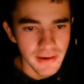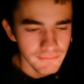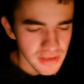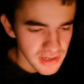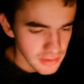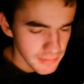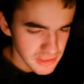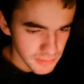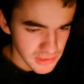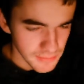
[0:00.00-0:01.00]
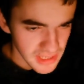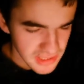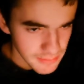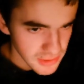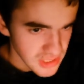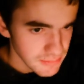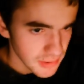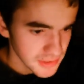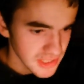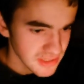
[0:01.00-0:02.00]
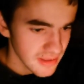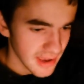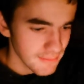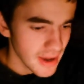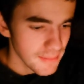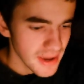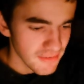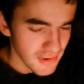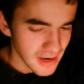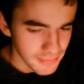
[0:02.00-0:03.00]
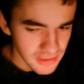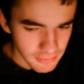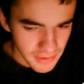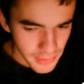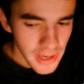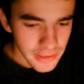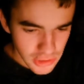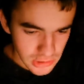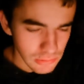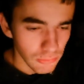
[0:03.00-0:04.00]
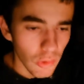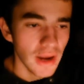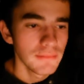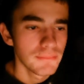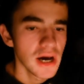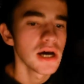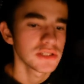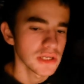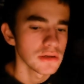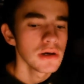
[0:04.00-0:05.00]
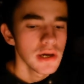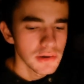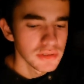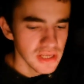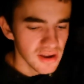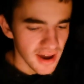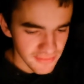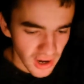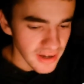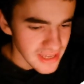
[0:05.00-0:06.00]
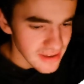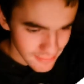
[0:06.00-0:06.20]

you know, the best possibility, but she promises that there may be a fragment with just one person who is alive, i.e.